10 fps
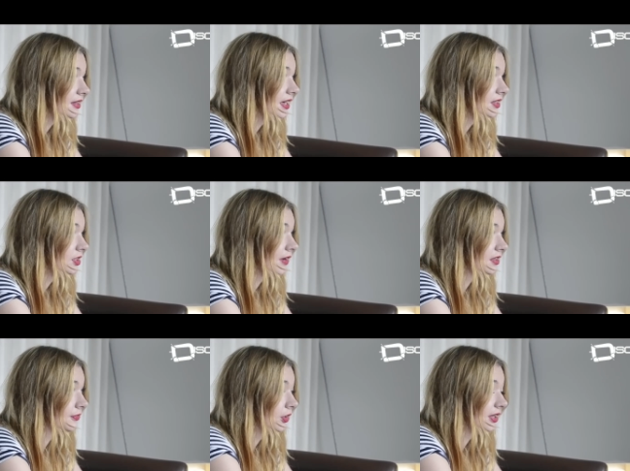year,
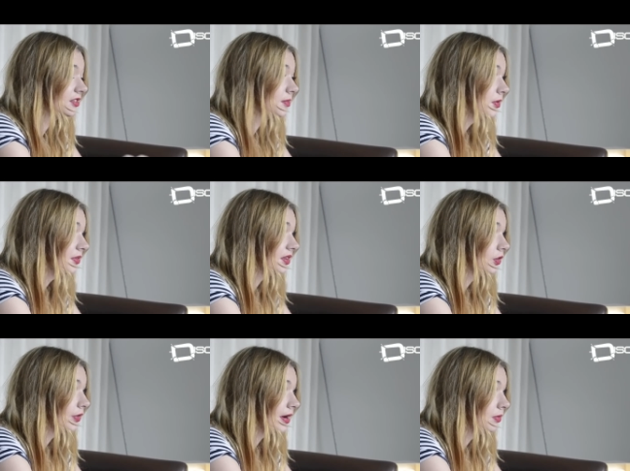2014 summer was
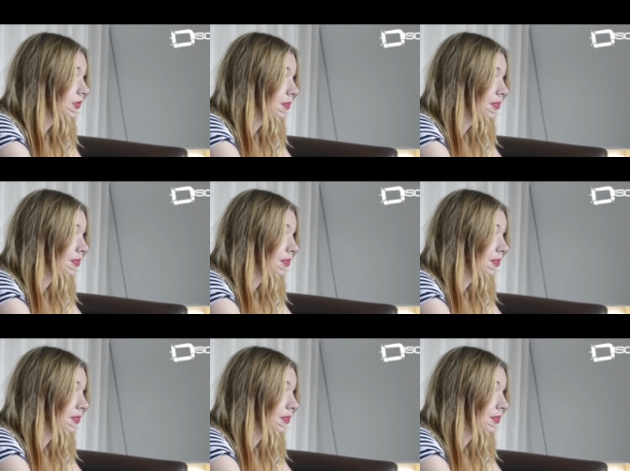incredible, we